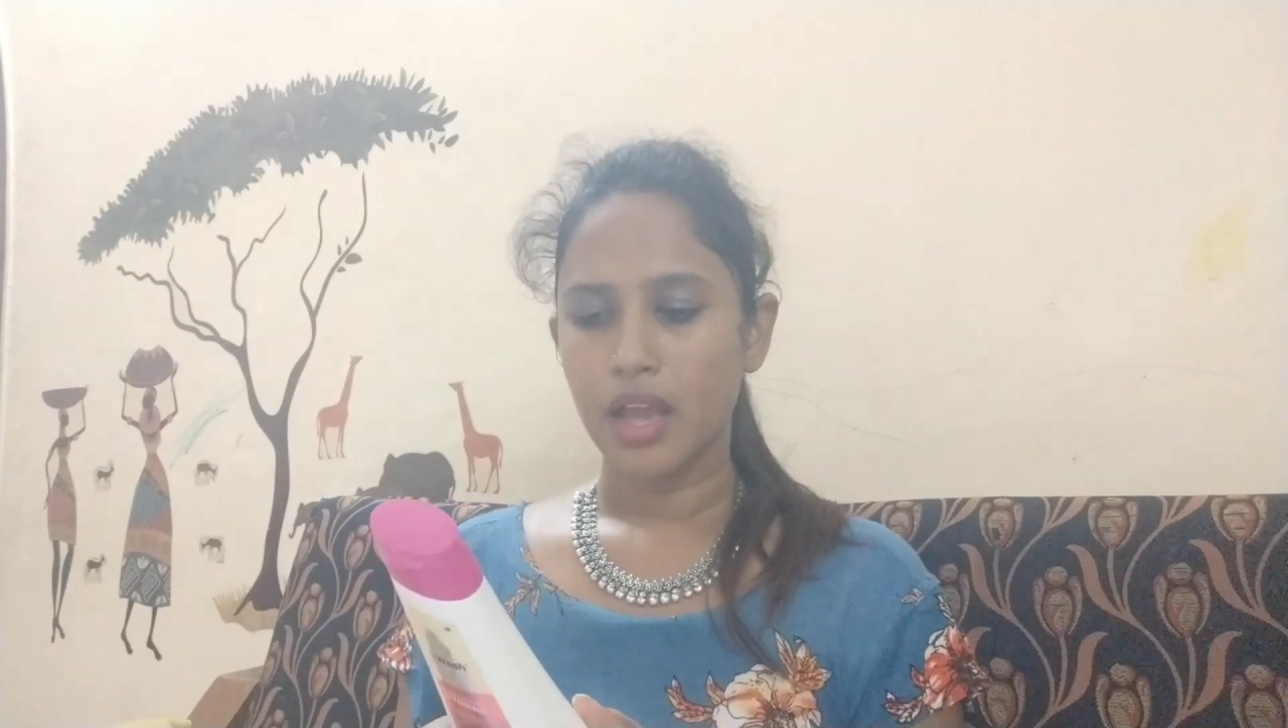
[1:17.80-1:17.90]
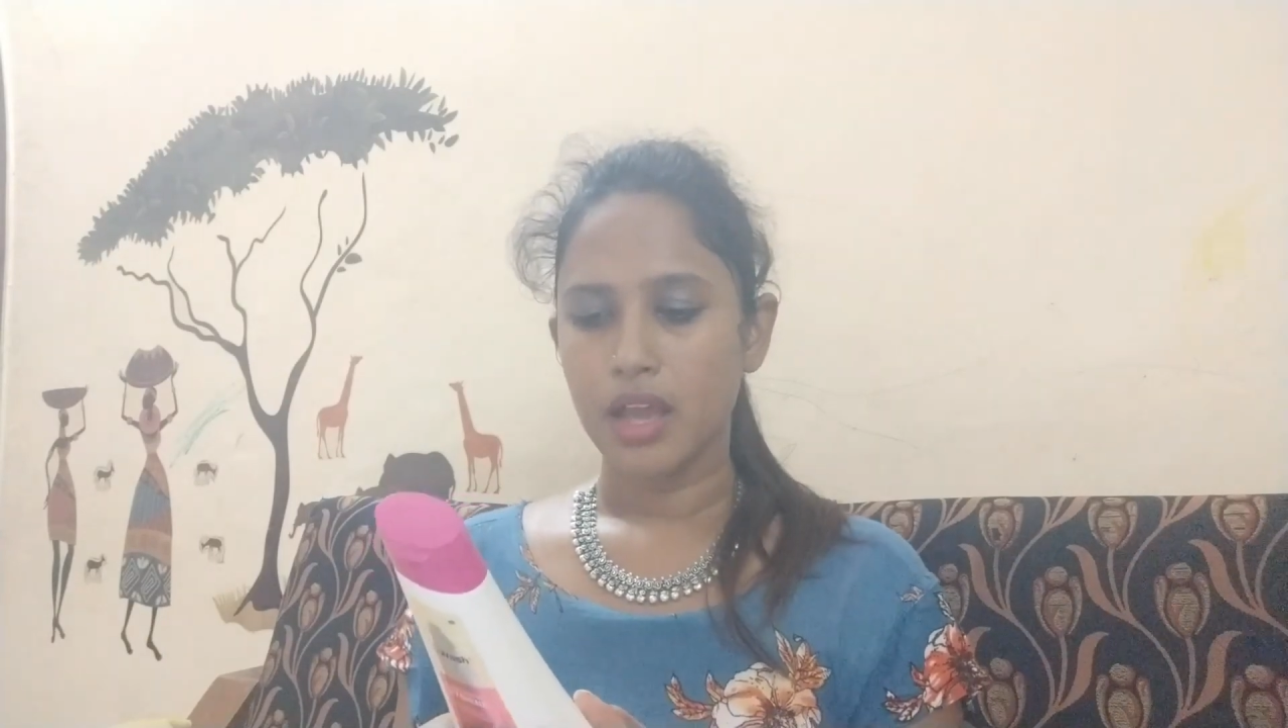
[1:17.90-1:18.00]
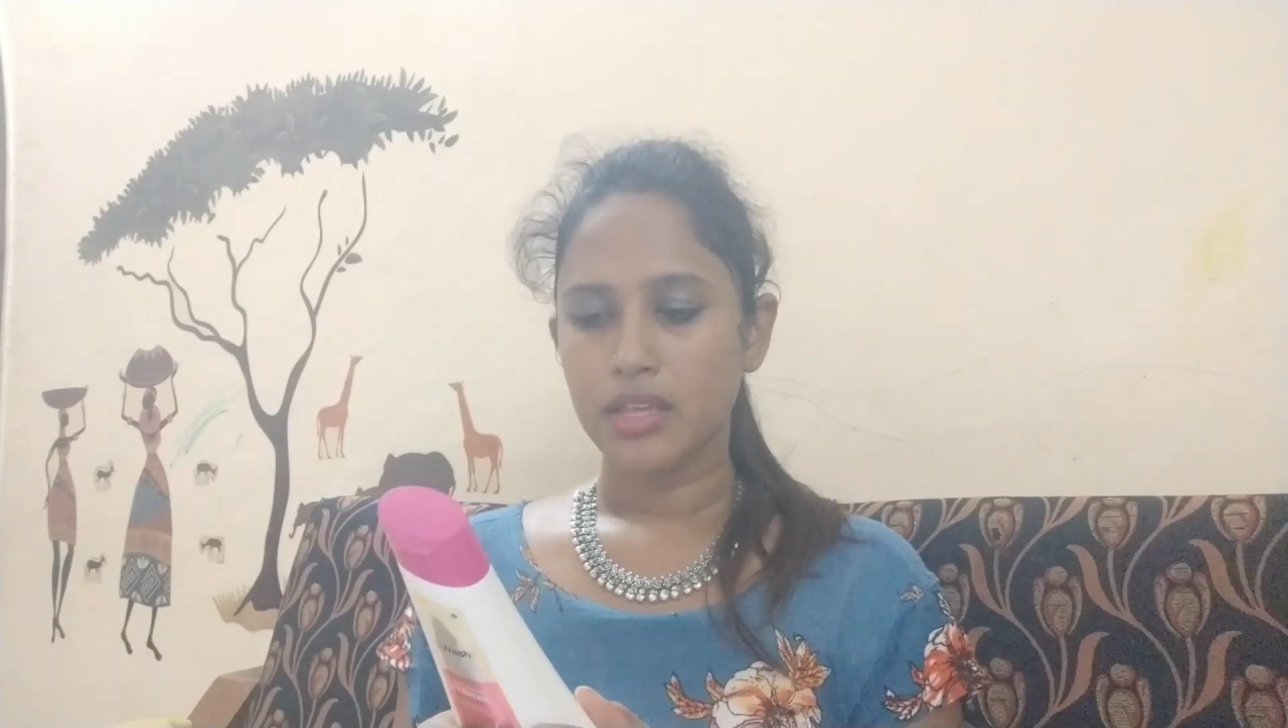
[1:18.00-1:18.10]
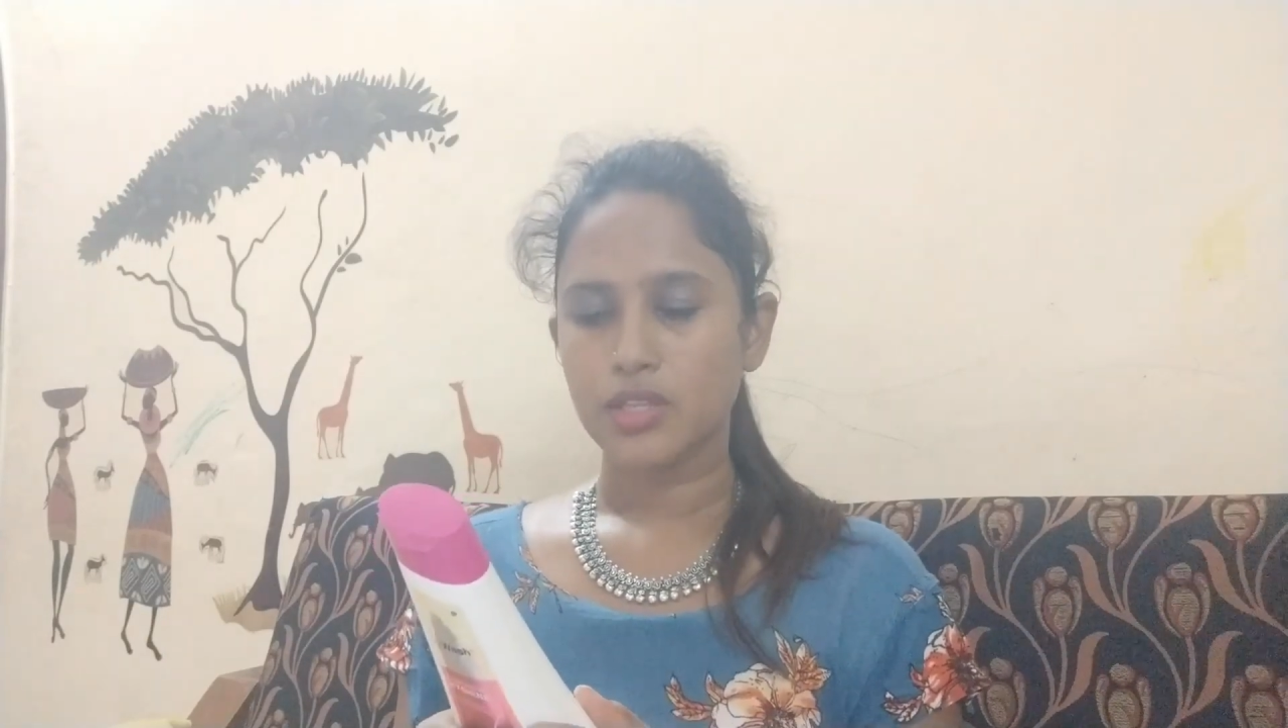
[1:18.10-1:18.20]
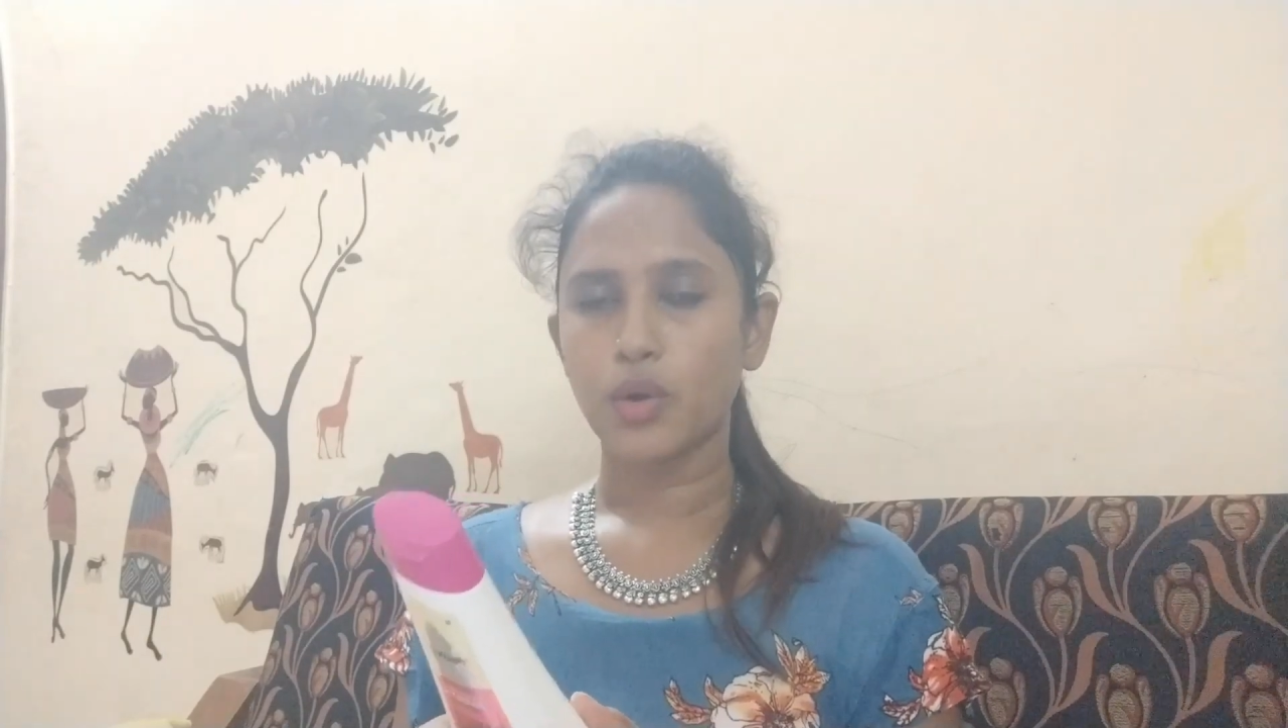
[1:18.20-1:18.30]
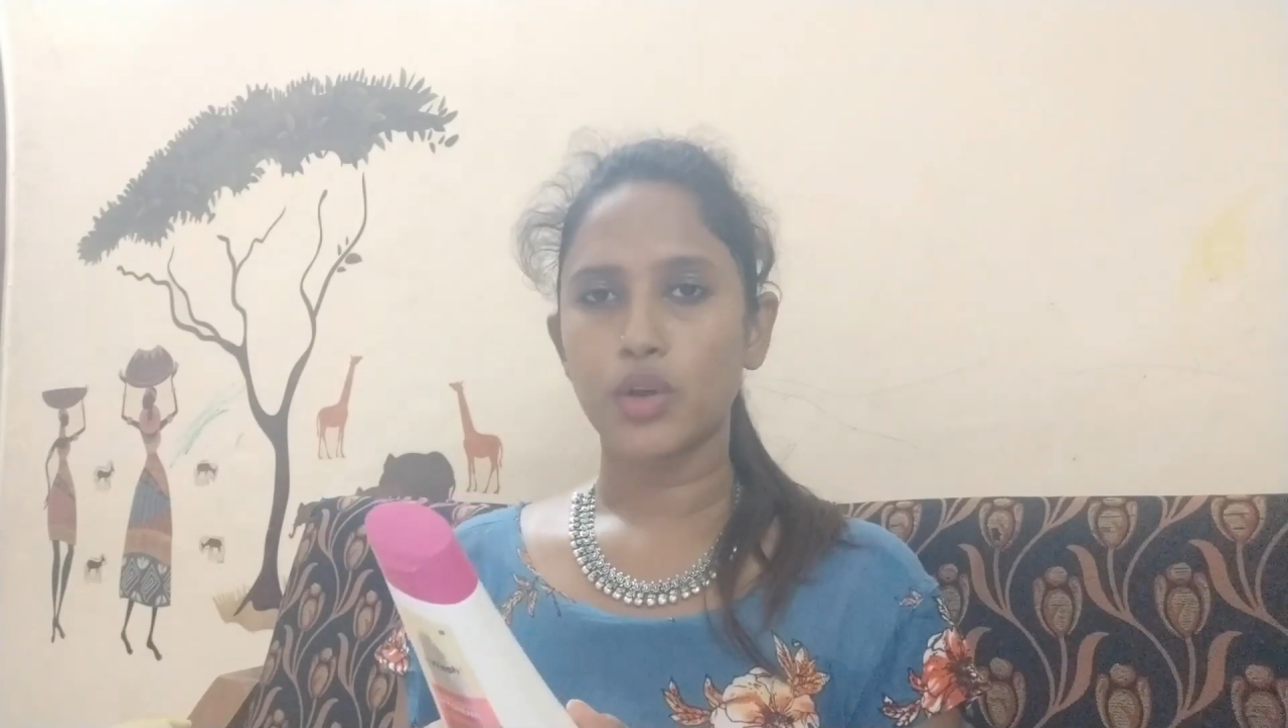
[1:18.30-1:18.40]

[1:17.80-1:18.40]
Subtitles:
So